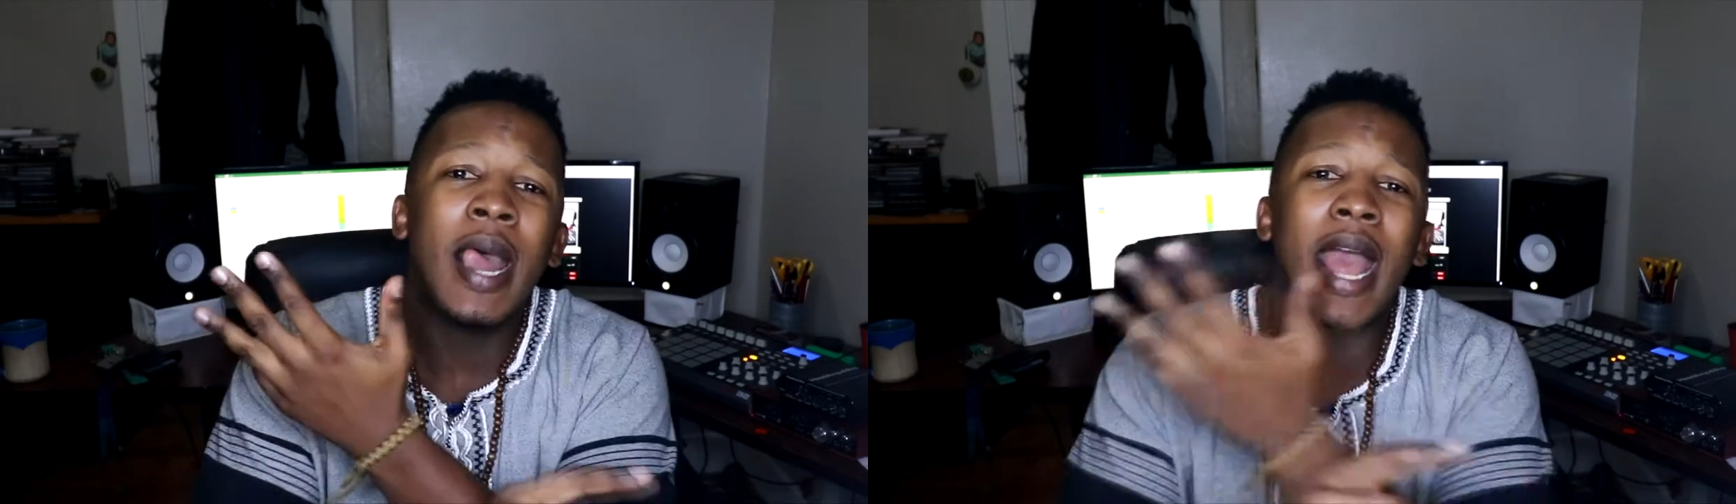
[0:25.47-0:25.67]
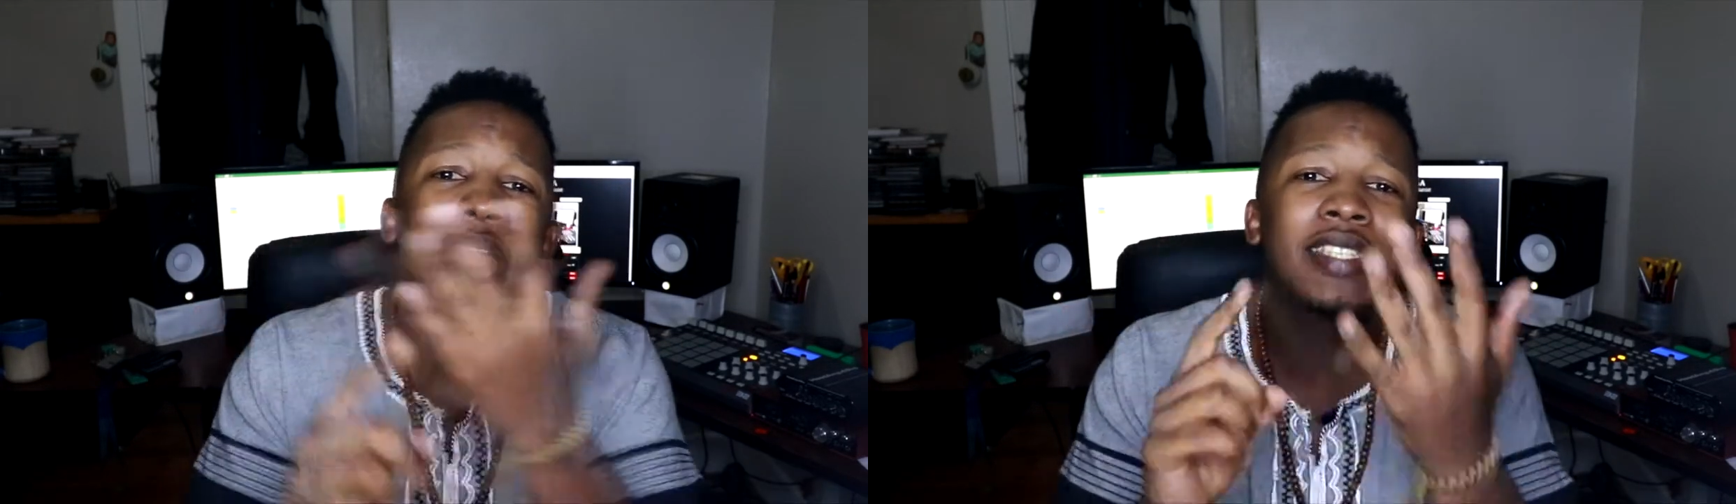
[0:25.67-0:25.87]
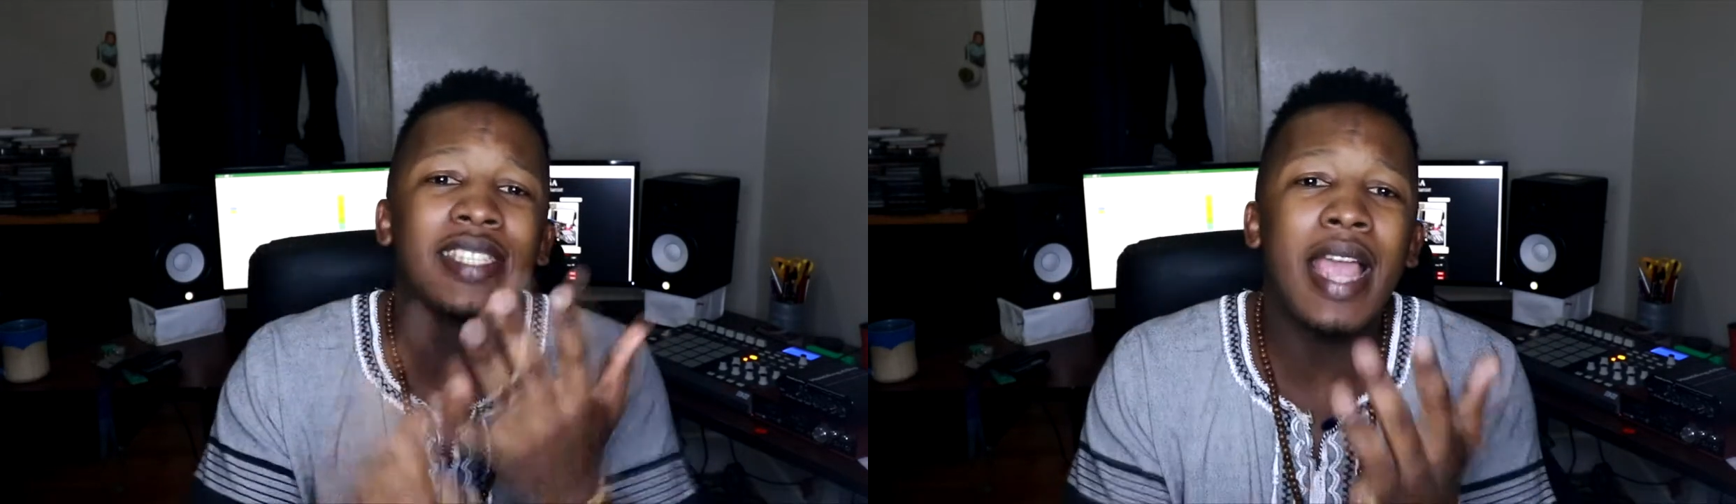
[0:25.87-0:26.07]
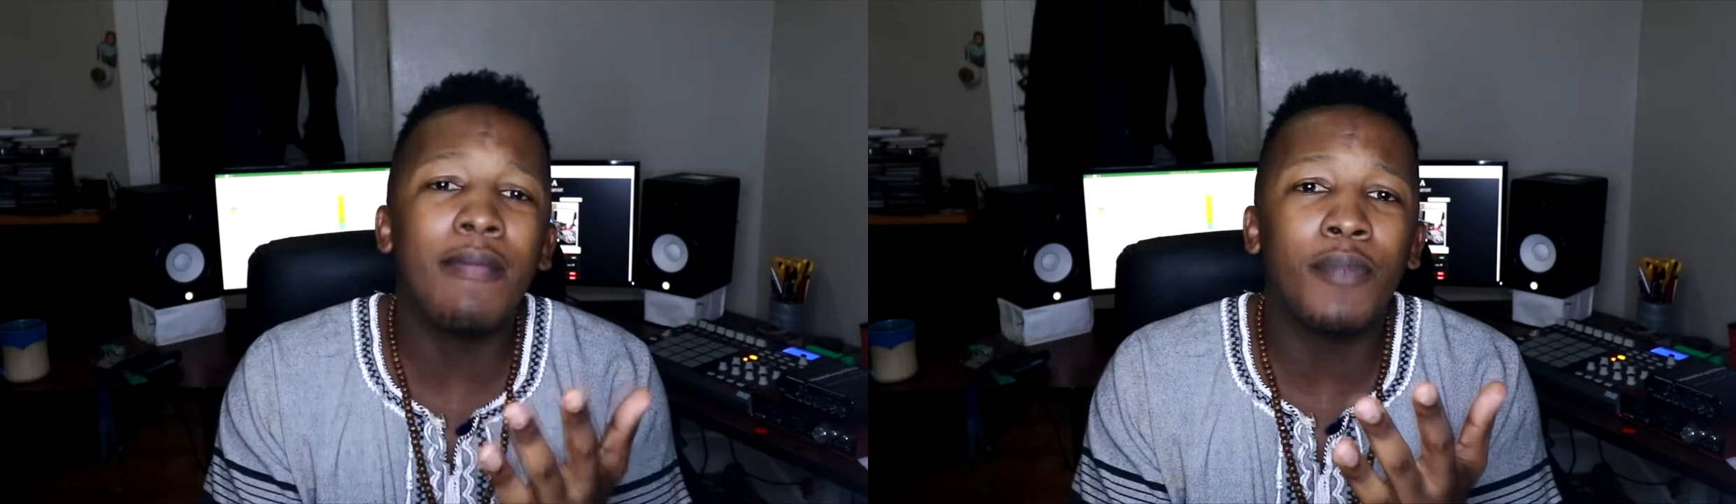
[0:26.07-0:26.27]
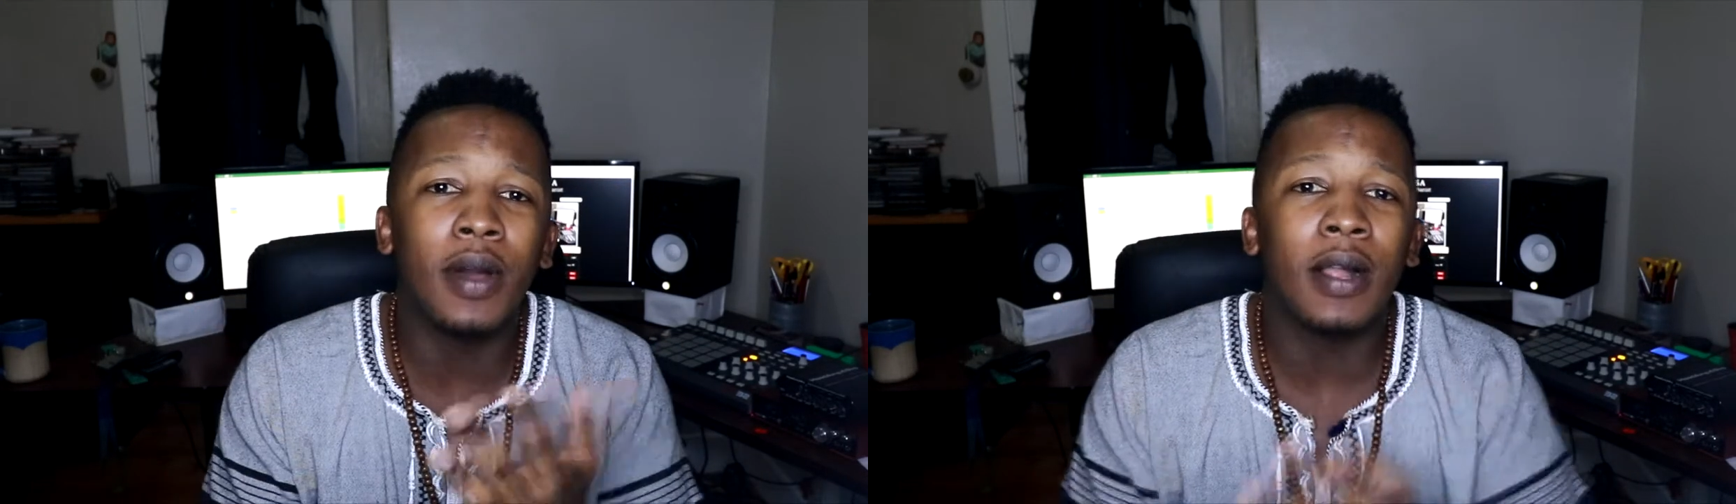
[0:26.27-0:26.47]
and
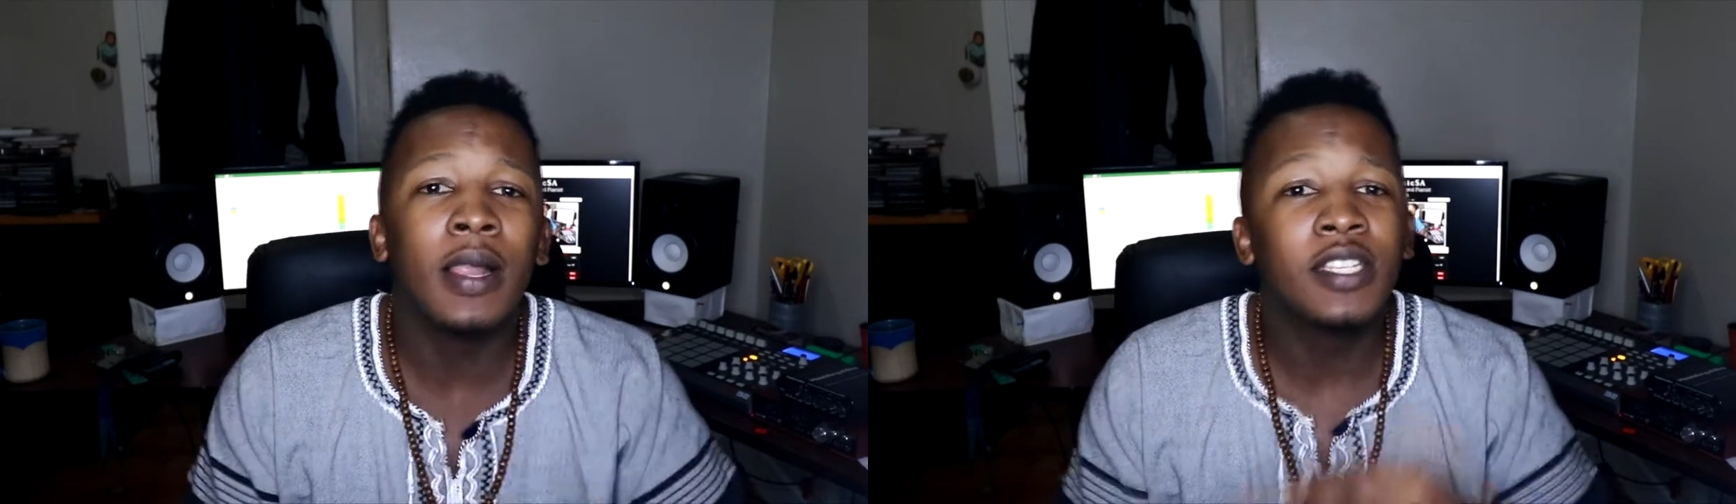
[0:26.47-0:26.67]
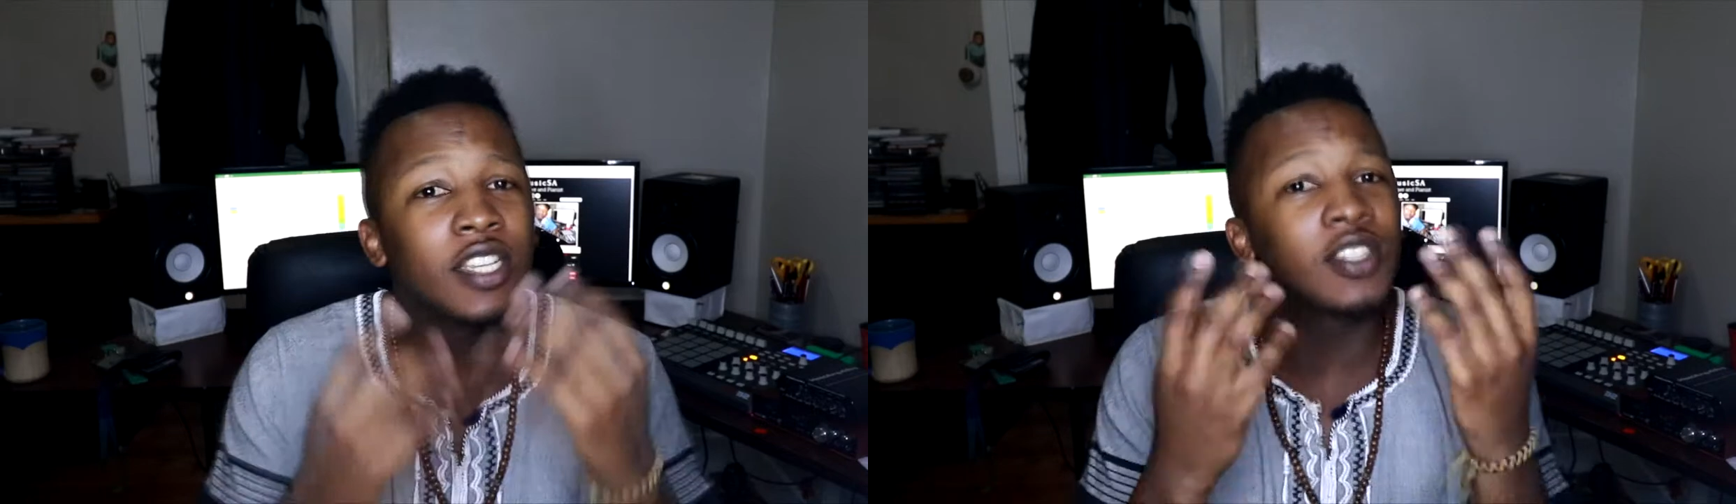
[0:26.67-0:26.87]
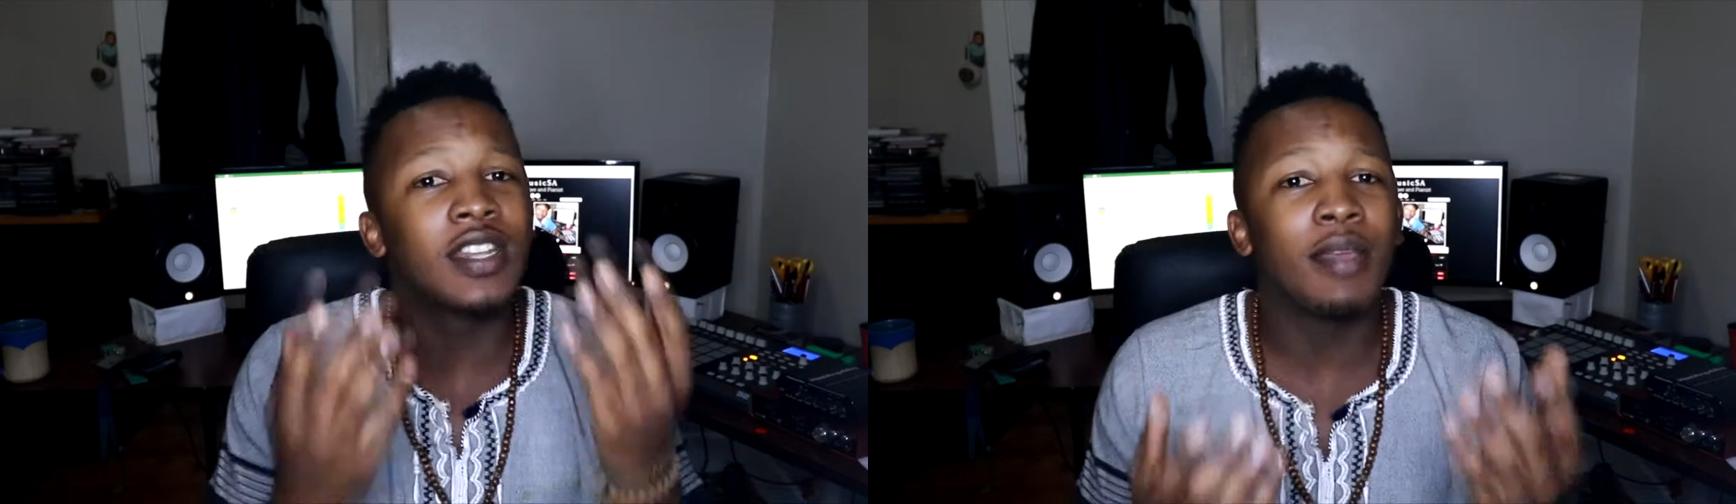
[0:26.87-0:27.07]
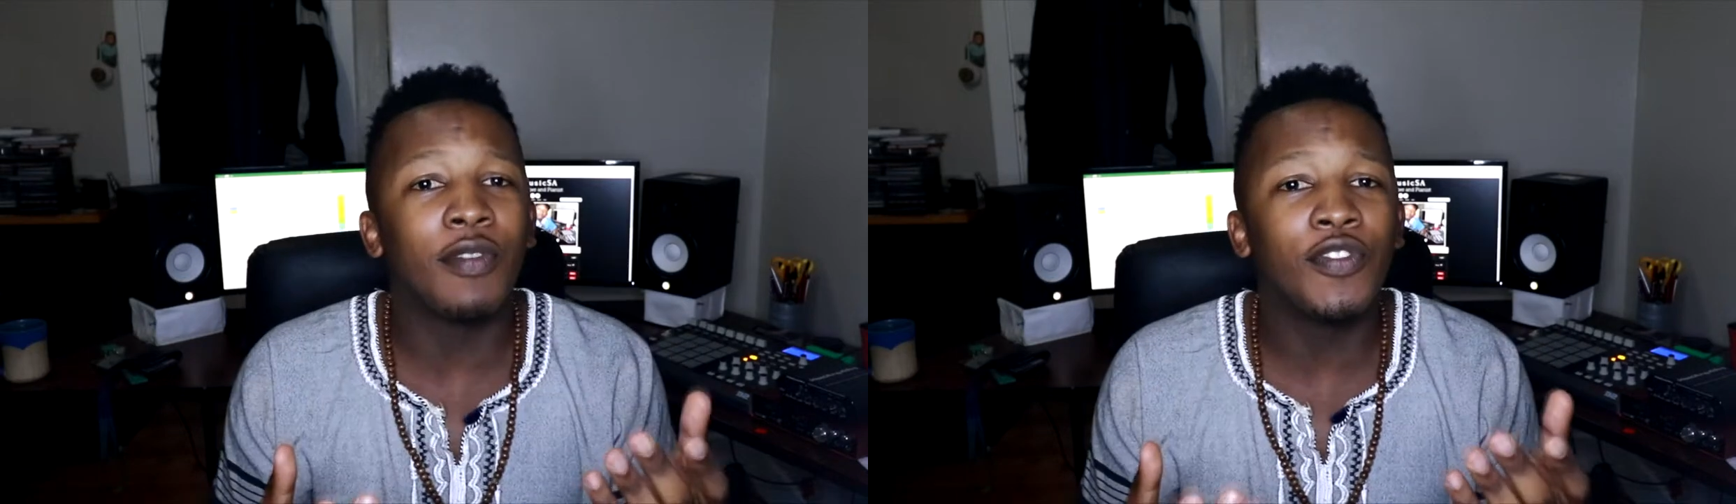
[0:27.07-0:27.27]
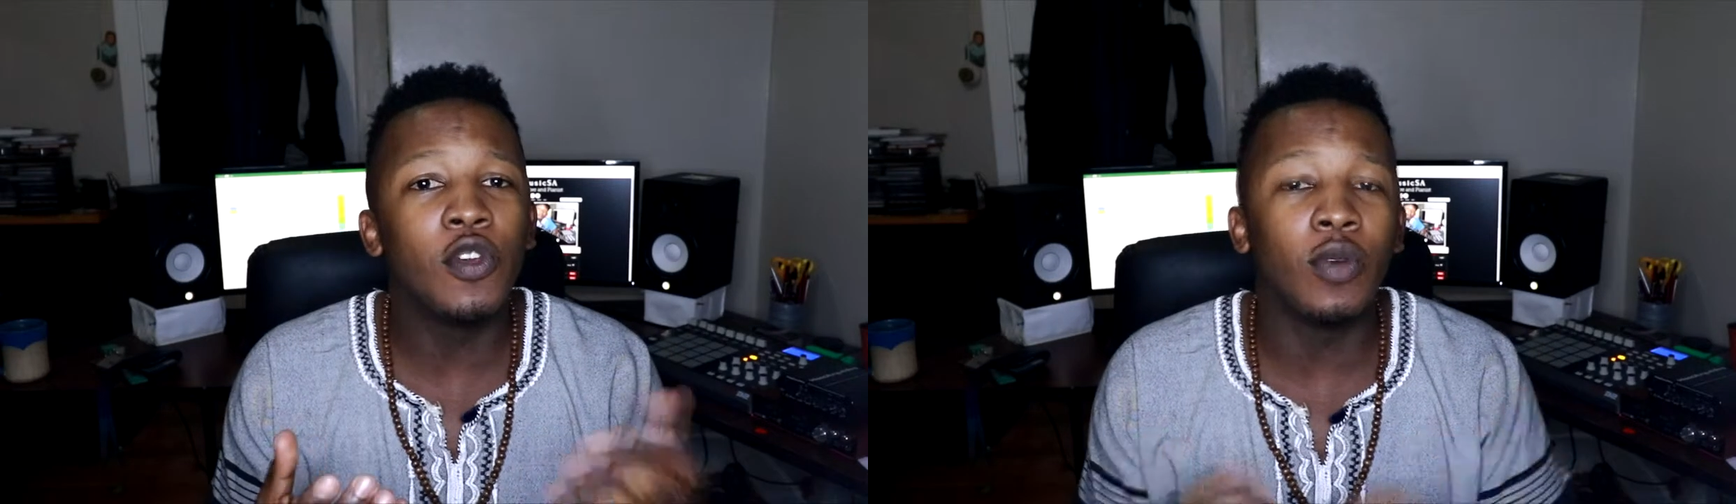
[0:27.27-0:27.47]
SAMPRA, just to name
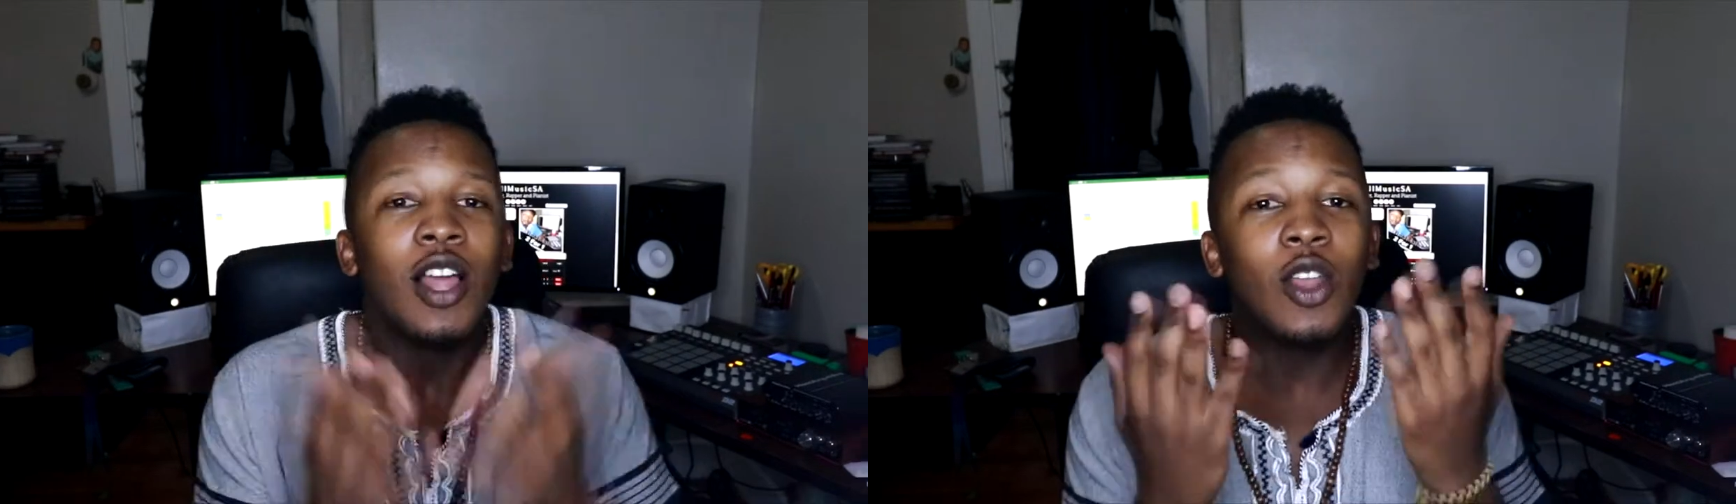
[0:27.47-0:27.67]
a few.